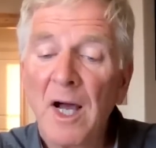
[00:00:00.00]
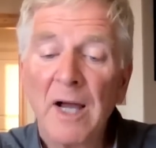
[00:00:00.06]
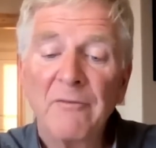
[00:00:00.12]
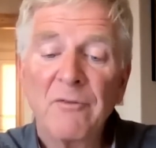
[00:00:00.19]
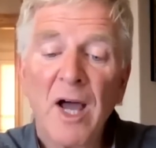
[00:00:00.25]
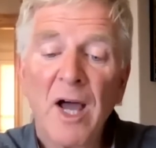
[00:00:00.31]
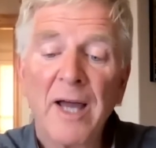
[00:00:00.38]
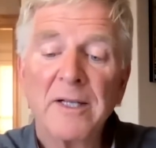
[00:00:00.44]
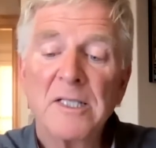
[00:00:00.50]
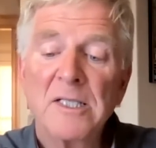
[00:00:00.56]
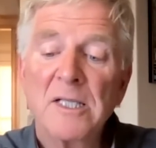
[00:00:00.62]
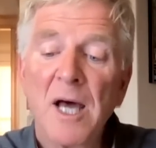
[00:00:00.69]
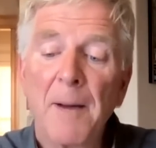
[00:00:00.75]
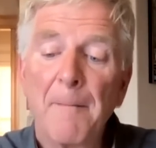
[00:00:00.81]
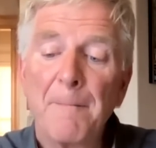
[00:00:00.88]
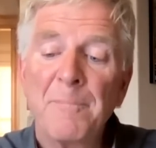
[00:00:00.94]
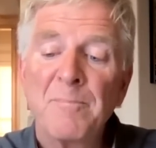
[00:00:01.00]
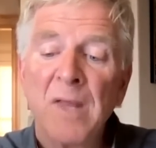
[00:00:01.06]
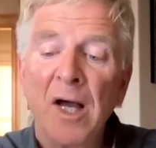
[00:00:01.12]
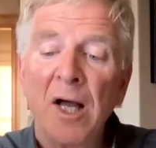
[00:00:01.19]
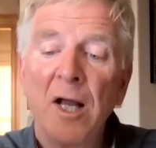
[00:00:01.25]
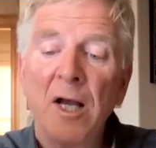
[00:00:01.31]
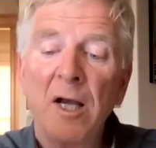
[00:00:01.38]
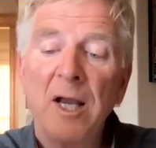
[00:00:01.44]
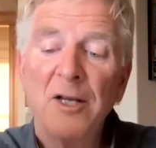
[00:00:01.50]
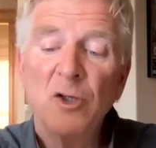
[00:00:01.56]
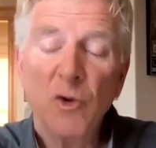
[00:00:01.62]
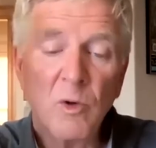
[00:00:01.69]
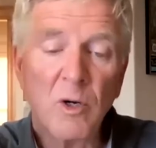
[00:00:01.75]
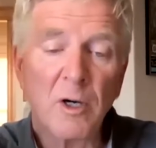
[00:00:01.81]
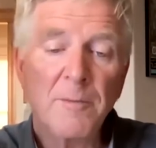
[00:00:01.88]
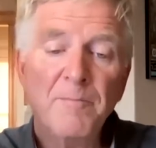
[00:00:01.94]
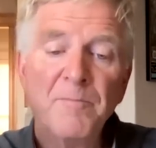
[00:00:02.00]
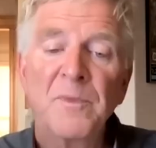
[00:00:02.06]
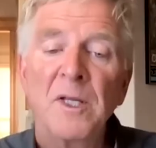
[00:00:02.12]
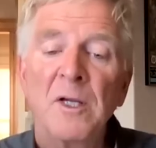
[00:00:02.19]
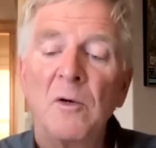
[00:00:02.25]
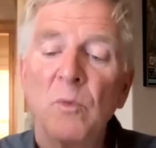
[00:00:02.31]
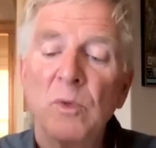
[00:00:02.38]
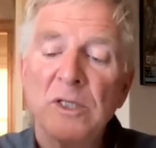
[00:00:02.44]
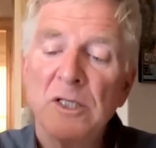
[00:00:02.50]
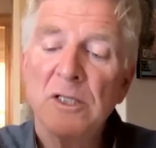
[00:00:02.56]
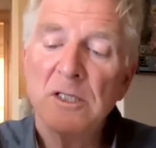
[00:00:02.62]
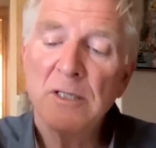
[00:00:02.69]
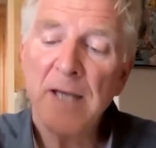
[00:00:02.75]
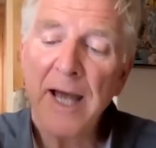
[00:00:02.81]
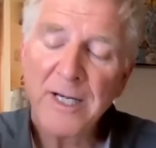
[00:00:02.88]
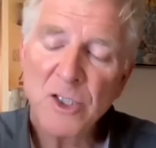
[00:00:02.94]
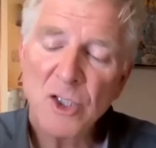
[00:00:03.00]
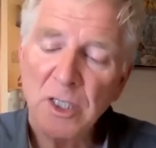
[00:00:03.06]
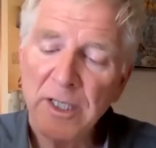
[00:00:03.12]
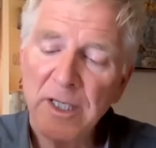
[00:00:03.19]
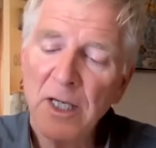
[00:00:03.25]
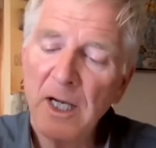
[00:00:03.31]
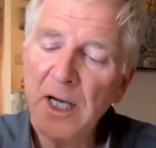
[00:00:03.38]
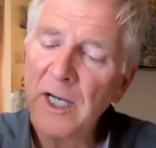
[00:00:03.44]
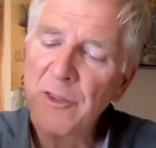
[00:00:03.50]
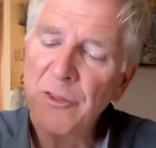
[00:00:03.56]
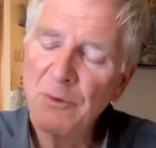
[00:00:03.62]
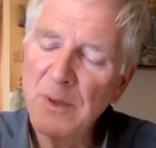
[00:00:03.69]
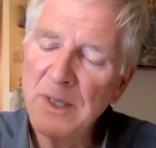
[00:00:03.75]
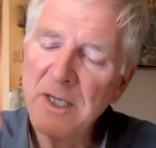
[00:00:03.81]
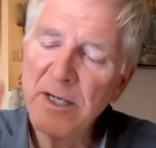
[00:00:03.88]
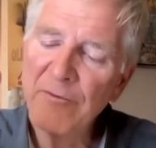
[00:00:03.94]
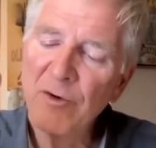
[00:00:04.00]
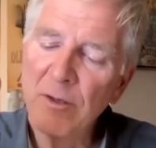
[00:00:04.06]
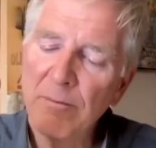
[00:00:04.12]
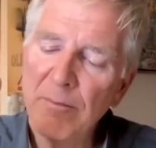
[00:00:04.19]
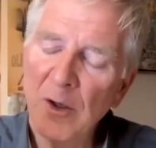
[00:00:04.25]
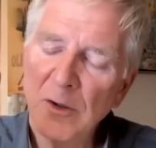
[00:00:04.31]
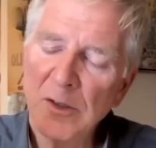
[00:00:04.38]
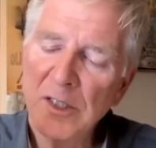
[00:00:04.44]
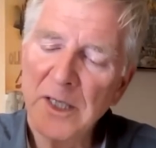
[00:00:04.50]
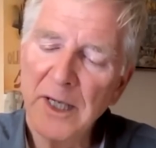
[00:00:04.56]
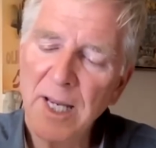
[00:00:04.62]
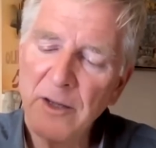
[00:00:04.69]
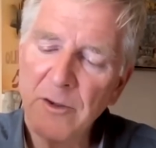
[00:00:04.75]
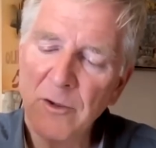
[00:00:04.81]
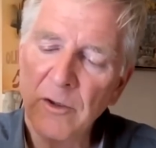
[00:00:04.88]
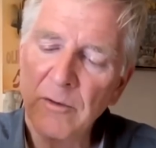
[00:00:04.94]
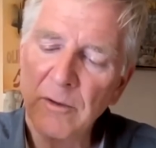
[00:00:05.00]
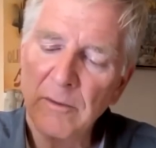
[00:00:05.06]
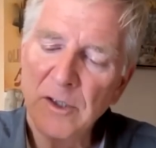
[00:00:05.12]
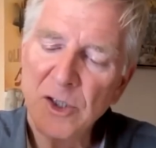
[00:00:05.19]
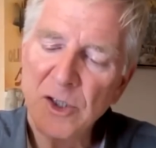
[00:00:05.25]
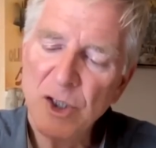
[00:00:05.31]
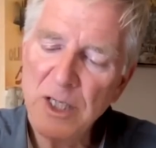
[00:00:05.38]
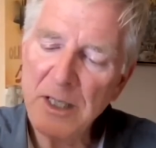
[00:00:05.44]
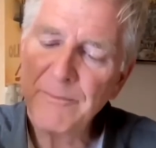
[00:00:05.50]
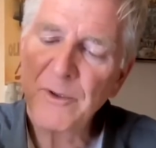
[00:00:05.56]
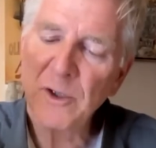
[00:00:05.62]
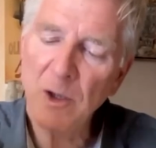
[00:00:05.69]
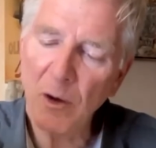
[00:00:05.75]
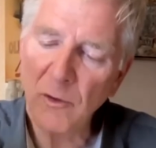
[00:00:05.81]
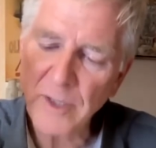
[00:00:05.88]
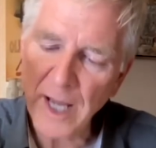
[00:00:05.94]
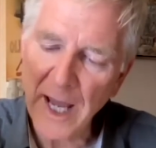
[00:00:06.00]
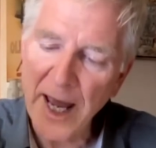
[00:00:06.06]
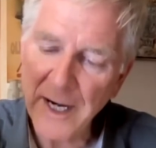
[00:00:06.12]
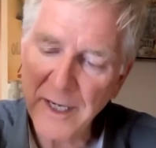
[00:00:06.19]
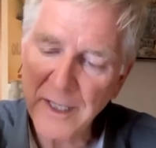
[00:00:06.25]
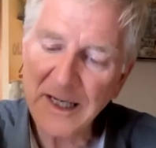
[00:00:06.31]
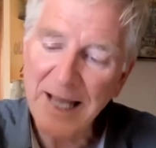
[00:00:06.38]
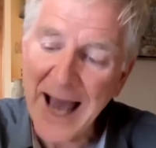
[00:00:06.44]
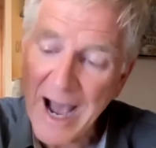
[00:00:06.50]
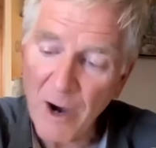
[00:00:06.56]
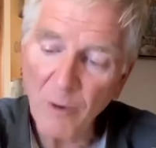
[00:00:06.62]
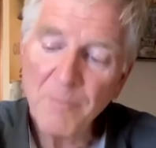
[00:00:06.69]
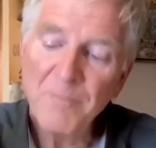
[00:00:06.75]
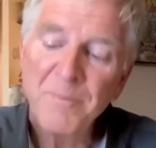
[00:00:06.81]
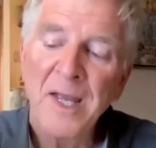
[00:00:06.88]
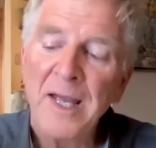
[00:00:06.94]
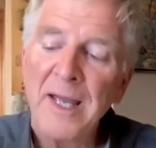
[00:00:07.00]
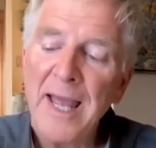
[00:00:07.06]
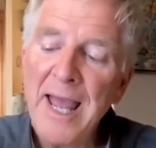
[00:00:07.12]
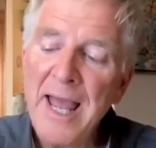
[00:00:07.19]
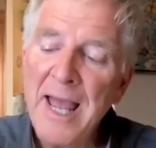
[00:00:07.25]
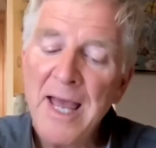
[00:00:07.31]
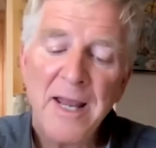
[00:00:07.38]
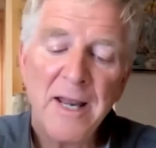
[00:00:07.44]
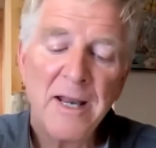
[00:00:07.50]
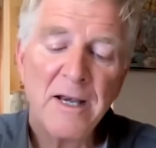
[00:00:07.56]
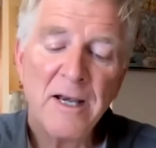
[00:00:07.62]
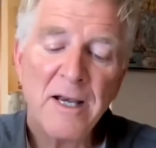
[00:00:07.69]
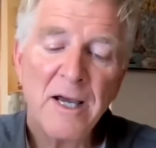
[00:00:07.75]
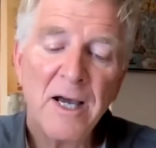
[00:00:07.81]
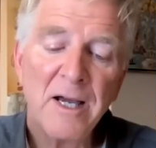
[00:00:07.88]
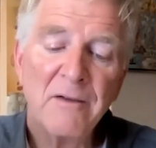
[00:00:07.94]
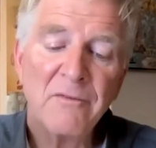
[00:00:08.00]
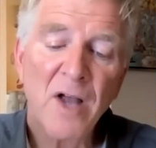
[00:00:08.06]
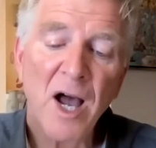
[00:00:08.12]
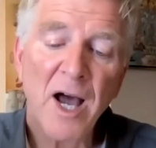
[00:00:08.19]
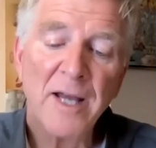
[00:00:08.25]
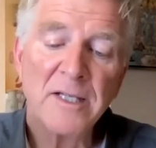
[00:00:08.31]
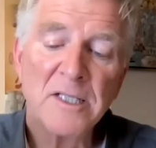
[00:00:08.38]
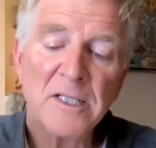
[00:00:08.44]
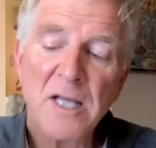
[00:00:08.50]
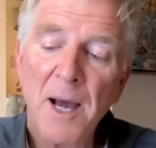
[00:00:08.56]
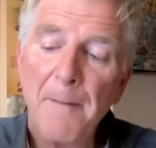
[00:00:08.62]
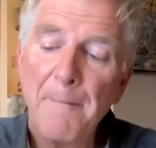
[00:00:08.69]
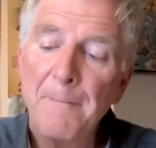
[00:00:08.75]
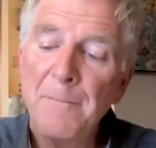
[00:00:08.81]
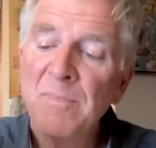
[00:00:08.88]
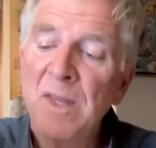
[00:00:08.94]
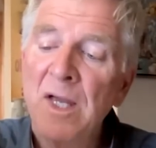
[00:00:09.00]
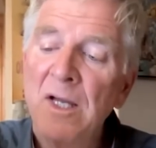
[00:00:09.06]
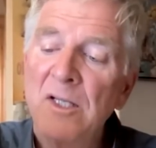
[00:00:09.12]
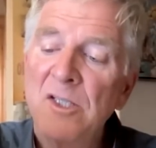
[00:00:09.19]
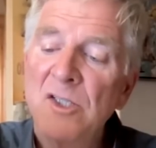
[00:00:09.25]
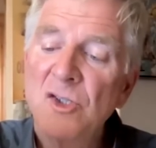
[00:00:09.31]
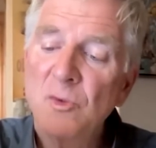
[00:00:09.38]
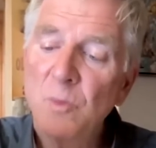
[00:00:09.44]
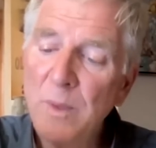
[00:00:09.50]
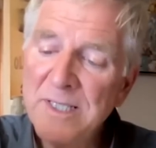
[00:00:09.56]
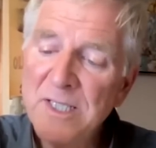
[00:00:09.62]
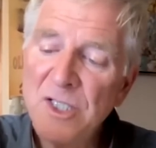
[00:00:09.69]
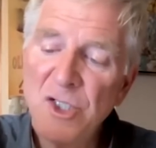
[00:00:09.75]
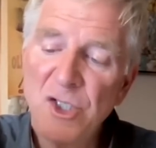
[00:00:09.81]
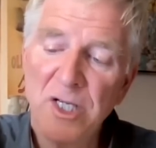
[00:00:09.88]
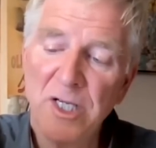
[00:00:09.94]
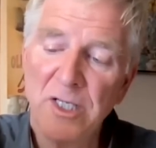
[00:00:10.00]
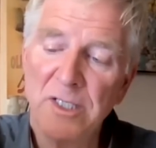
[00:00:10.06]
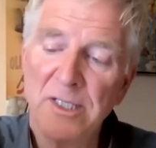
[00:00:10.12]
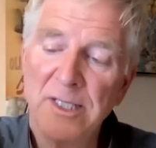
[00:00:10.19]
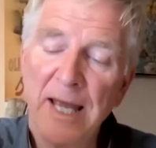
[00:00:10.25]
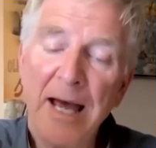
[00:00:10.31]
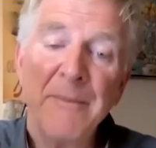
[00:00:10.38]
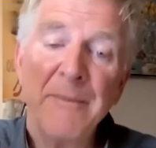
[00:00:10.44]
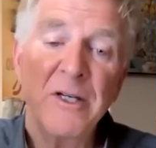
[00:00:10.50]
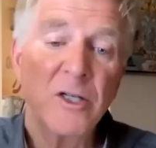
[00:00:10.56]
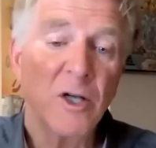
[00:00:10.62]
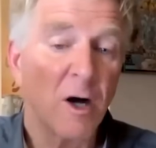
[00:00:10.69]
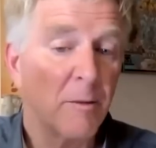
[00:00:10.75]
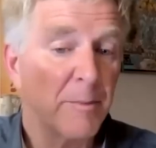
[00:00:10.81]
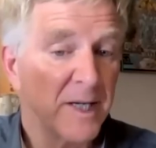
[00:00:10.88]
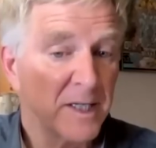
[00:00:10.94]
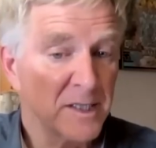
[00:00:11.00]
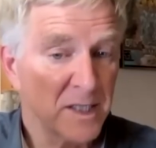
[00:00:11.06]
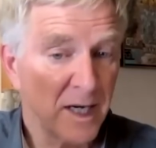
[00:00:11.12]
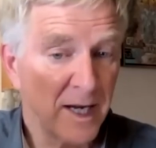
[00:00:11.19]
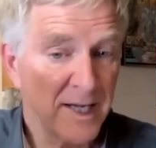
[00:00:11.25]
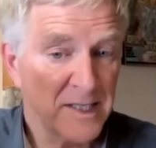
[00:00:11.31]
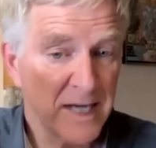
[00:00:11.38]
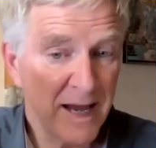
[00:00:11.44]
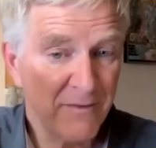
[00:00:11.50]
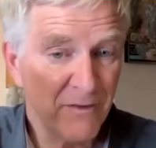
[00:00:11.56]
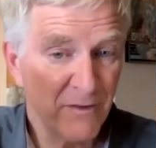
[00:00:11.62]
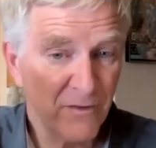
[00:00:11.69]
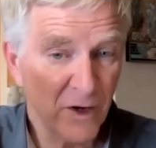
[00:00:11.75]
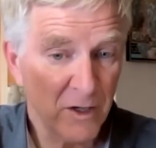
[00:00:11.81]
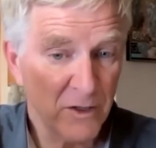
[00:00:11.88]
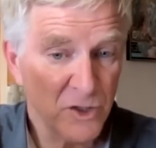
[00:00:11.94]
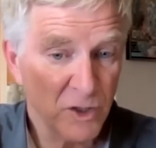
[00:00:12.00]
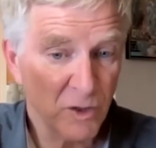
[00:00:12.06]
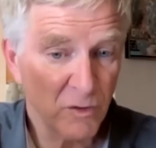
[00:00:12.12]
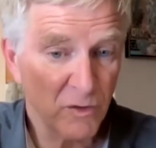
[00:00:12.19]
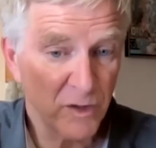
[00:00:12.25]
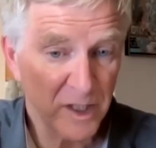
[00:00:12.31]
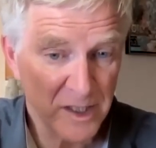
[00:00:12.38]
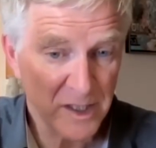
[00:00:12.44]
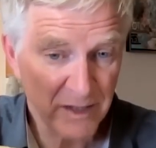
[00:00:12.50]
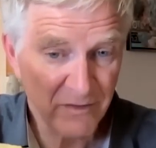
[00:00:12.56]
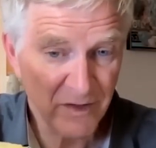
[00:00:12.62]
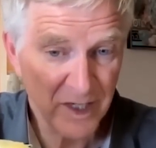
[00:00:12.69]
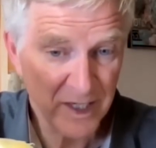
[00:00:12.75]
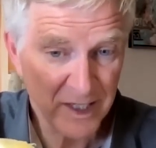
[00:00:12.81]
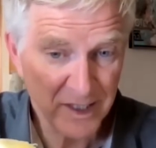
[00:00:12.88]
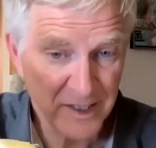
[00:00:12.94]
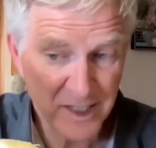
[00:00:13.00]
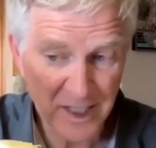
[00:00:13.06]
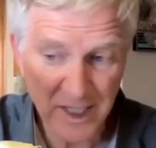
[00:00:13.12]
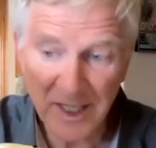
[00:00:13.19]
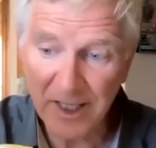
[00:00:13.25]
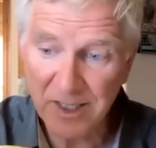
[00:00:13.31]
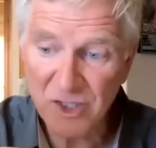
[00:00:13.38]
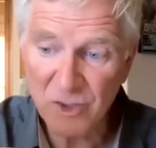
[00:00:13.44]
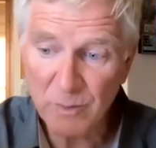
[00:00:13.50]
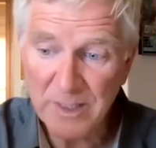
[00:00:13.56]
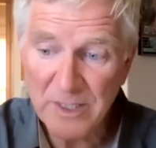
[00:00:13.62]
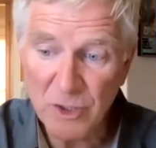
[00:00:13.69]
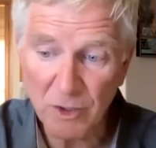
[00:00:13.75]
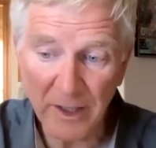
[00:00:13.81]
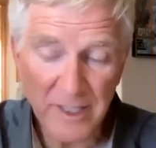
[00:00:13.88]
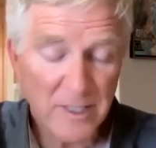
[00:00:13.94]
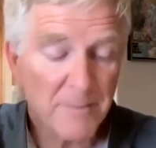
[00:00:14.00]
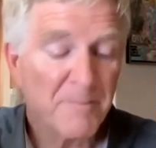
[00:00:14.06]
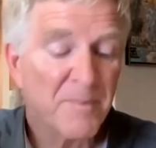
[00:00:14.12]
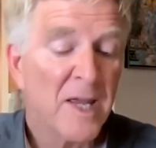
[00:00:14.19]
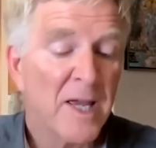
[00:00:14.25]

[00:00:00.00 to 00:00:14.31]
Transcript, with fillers: I've got some La Tur, which is actually uh, three different milks together sheep, goat, and cow. And I've got some Swiss cheese, Emmental, because the last half of our show this evening is in Switzerland.